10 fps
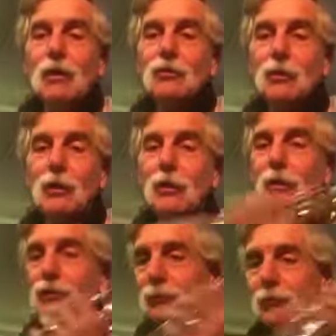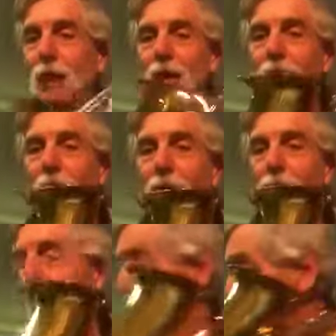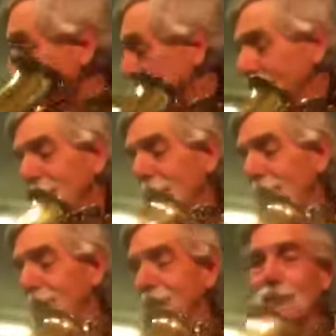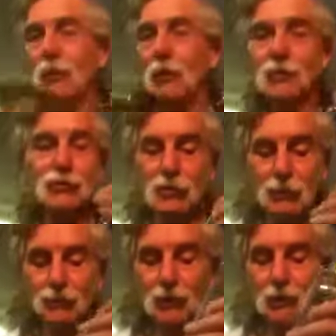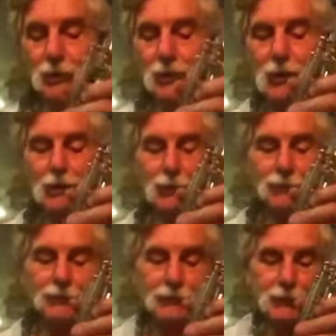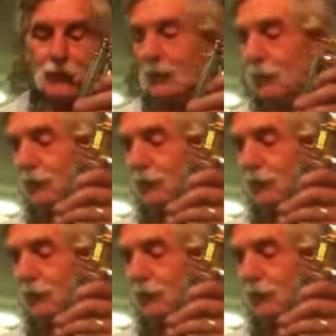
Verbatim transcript: So there it is. Um, that's all I can say. Um, let me